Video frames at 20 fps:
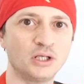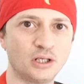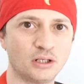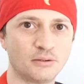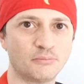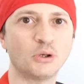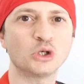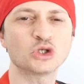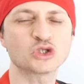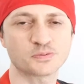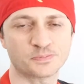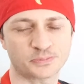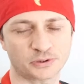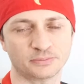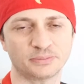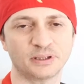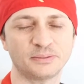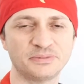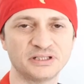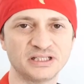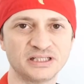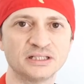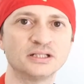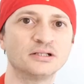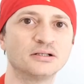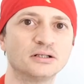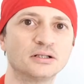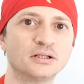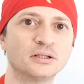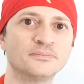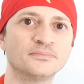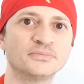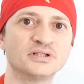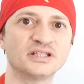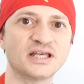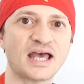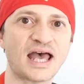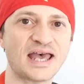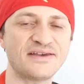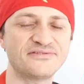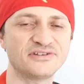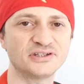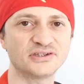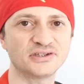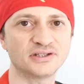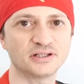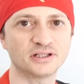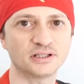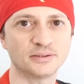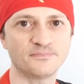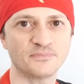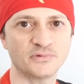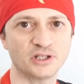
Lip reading: most probably having the